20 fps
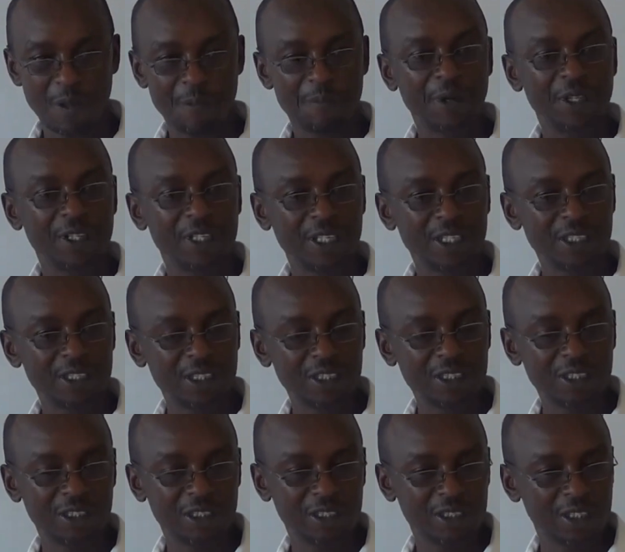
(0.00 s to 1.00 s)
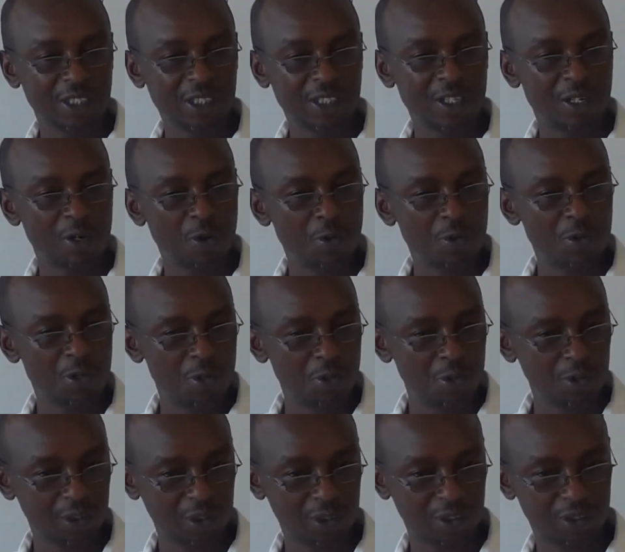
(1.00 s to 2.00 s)
But the asset is still in good
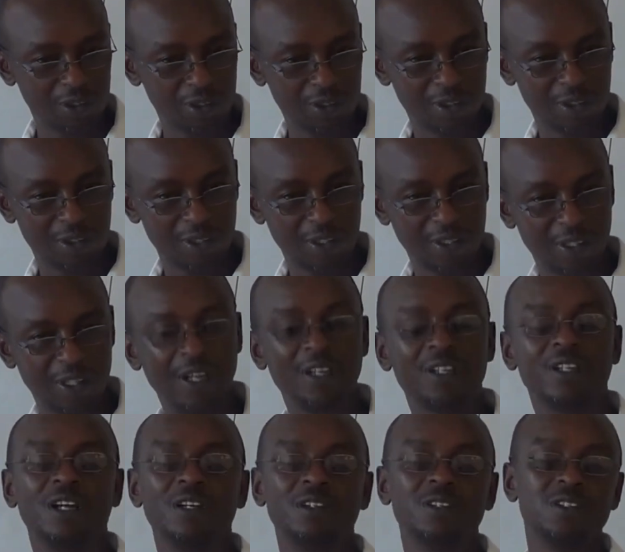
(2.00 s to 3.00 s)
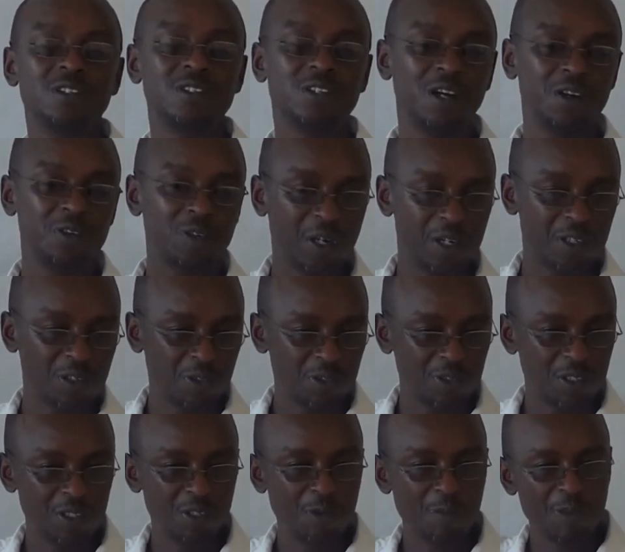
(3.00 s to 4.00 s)
use and can
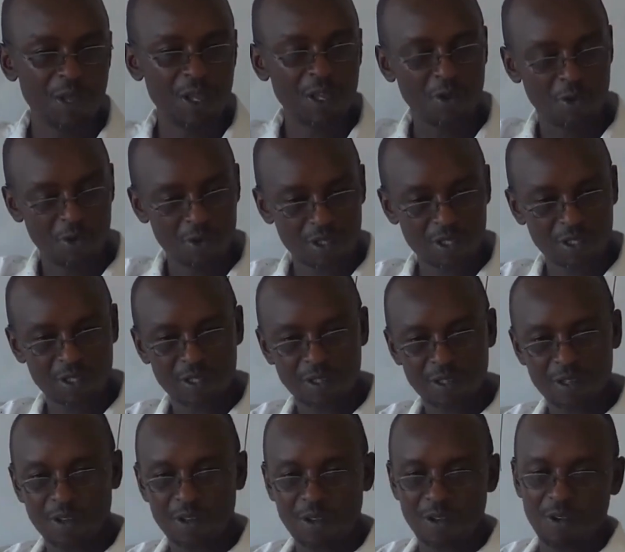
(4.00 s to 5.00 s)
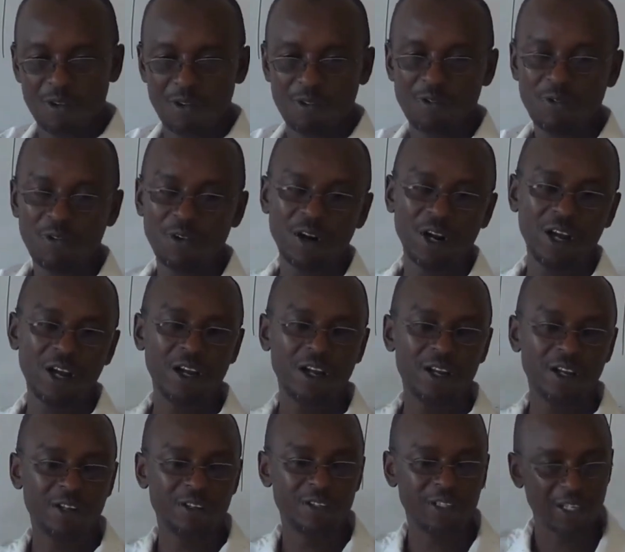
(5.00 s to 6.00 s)
continue being used for
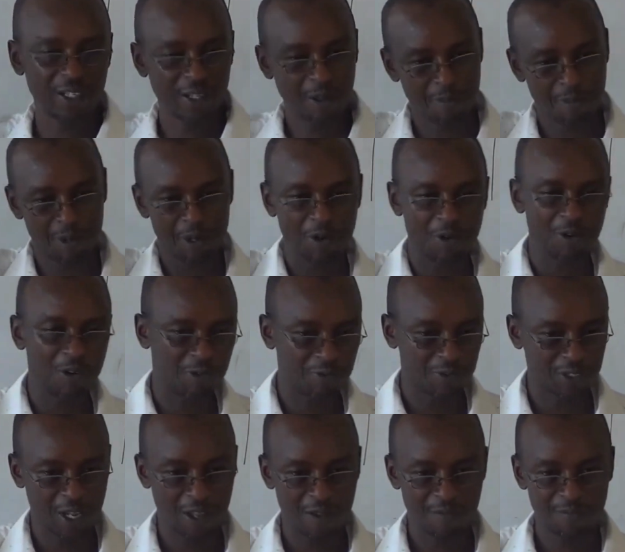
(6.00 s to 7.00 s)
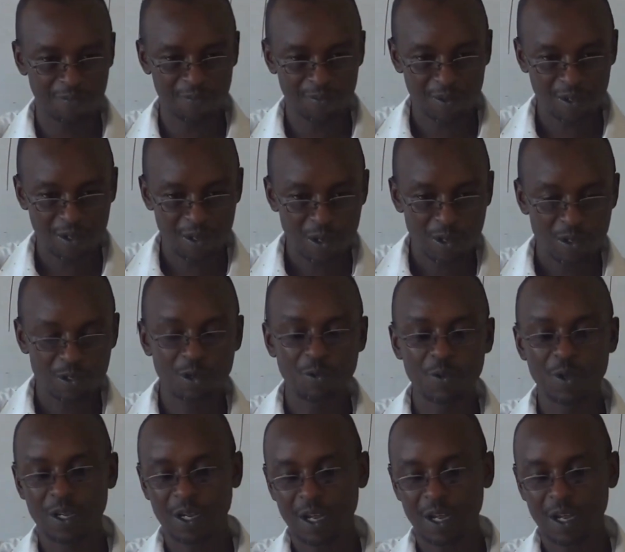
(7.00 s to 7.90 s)
another period of time. So we